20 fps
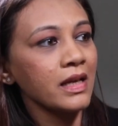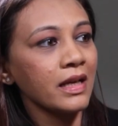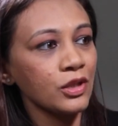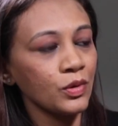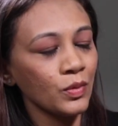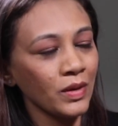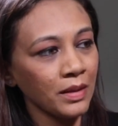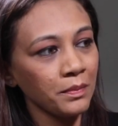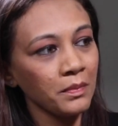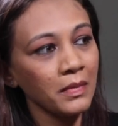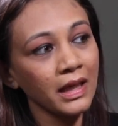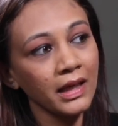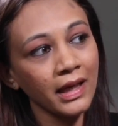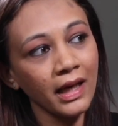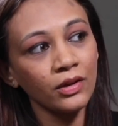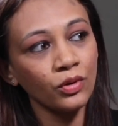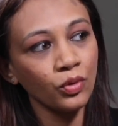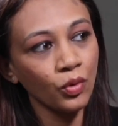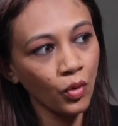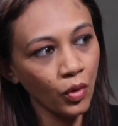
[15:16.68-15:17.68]
that you can make
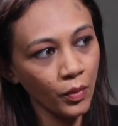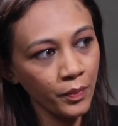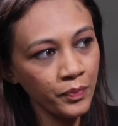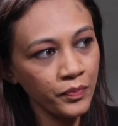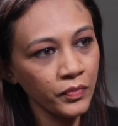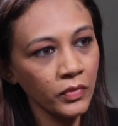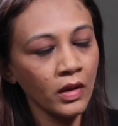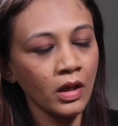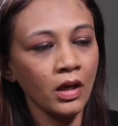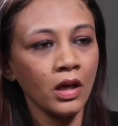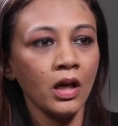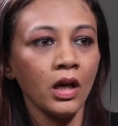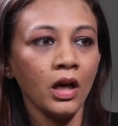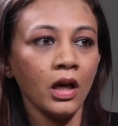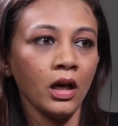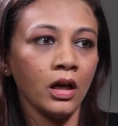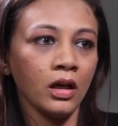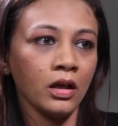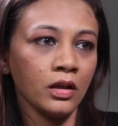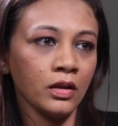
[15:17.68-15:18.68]
at home.
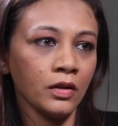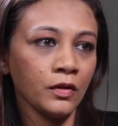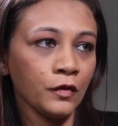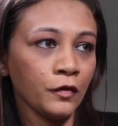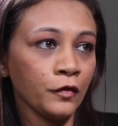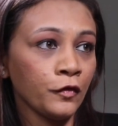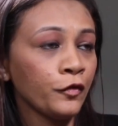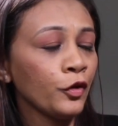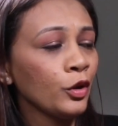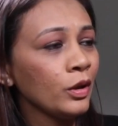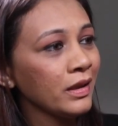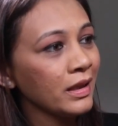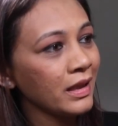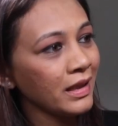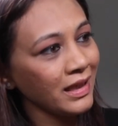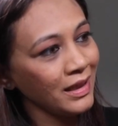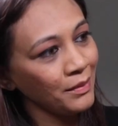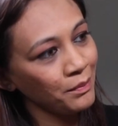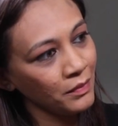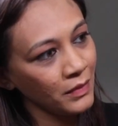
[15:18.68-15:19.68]
Full
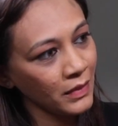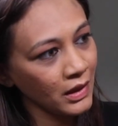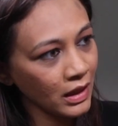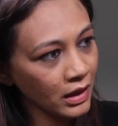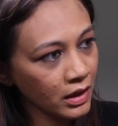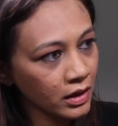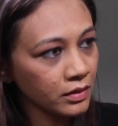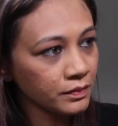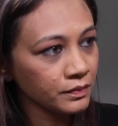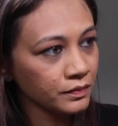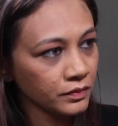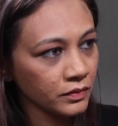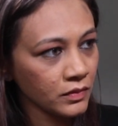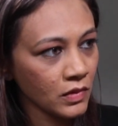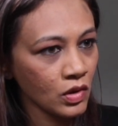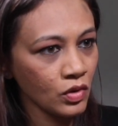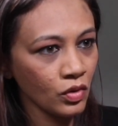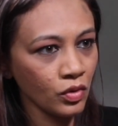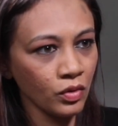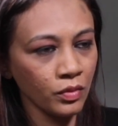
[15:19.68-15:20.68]
cream milk.
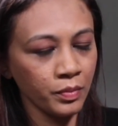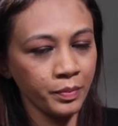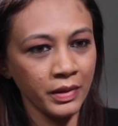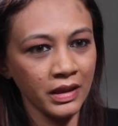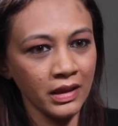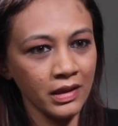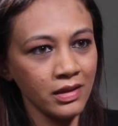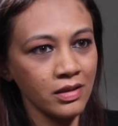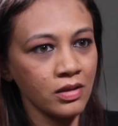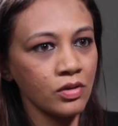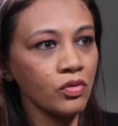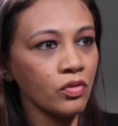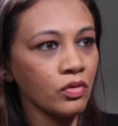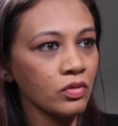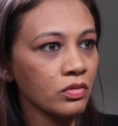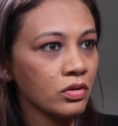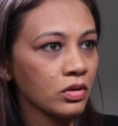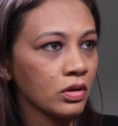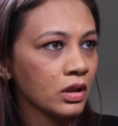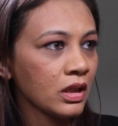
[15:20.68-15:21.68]
So please
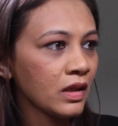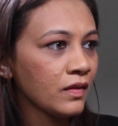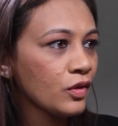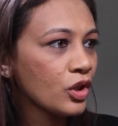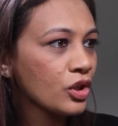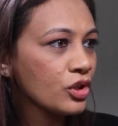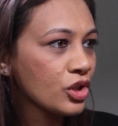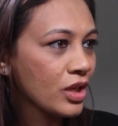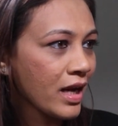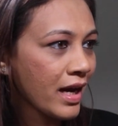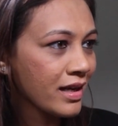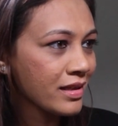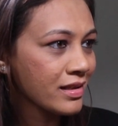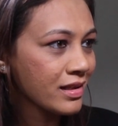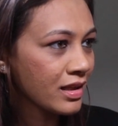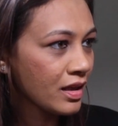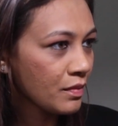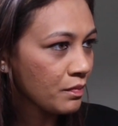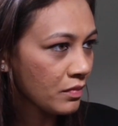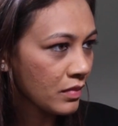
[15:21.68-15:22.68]
don't give your child
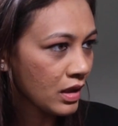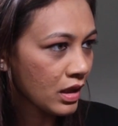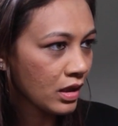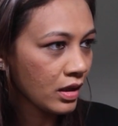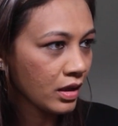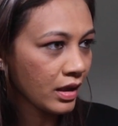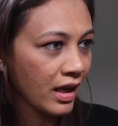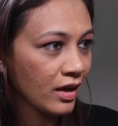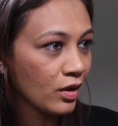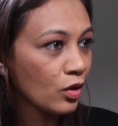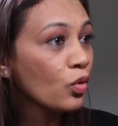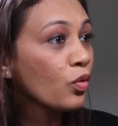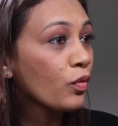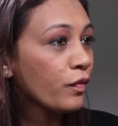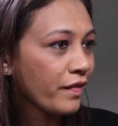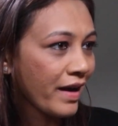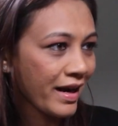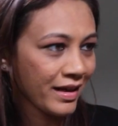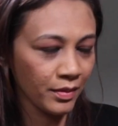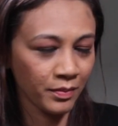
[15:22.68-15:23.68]
skim milk and
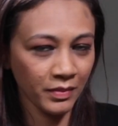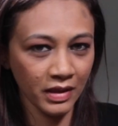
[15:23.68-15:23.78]
low-fat